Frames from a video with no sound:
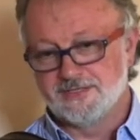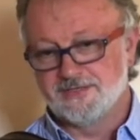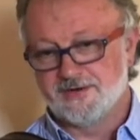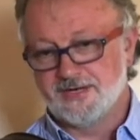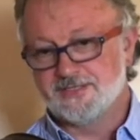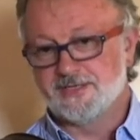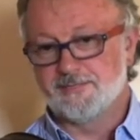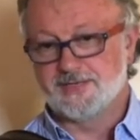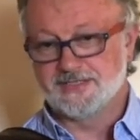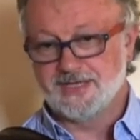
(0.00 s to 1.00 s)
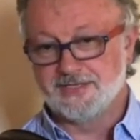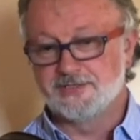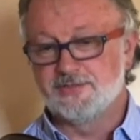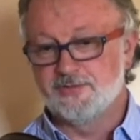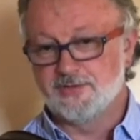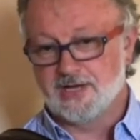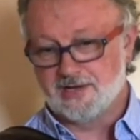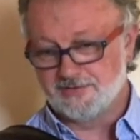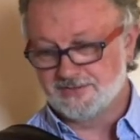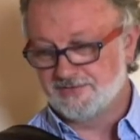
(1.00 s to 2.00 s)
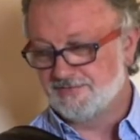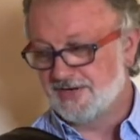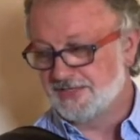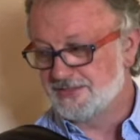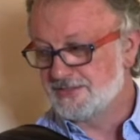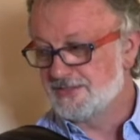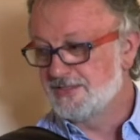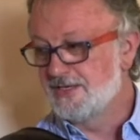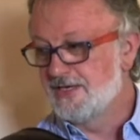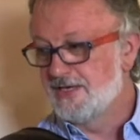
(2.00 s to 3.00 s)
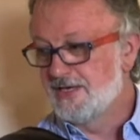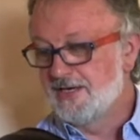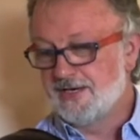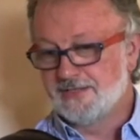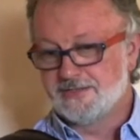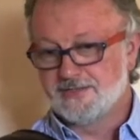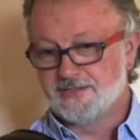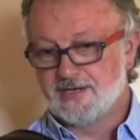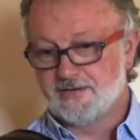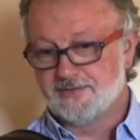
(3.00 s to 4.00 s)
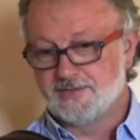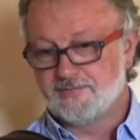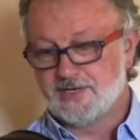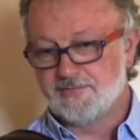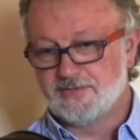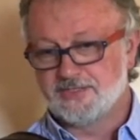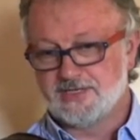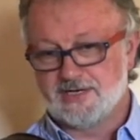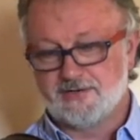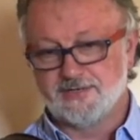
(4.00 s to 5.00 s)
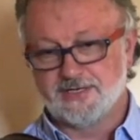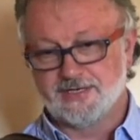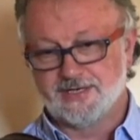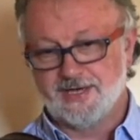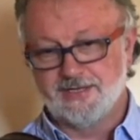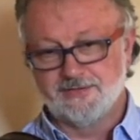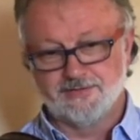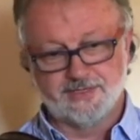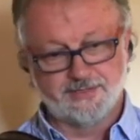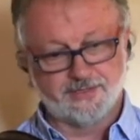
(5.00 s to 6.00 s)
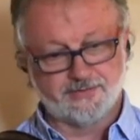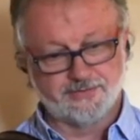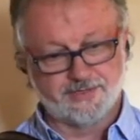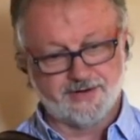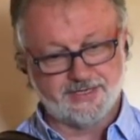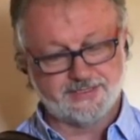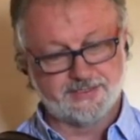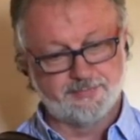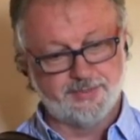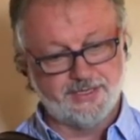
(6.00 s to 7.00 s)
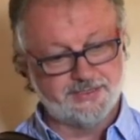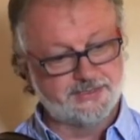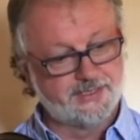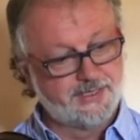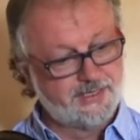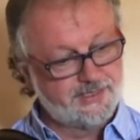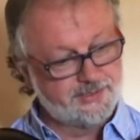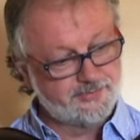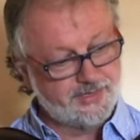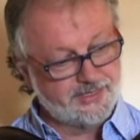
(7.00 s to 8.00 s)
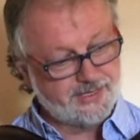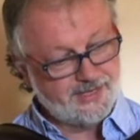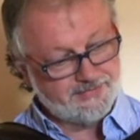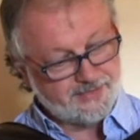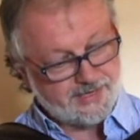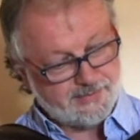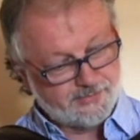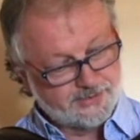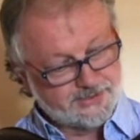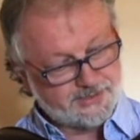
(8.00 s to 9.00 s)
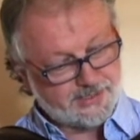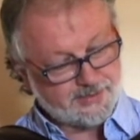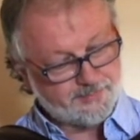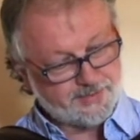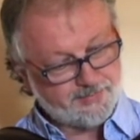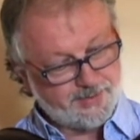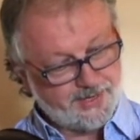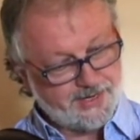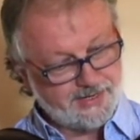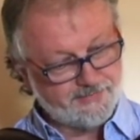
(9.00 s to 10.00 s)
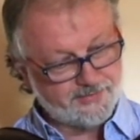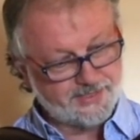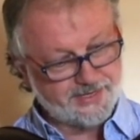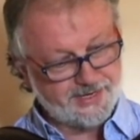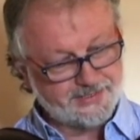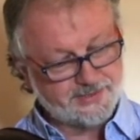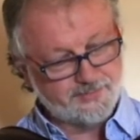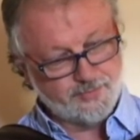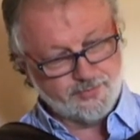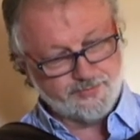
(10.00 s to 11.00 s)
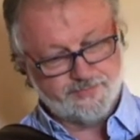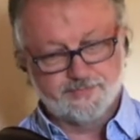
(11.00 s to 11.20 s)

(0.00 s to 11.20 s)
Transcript: This rest represents 2 counts of rest. And this is how this one will sound. And again, during those rest beats is when the left arm will start preparing for the next move.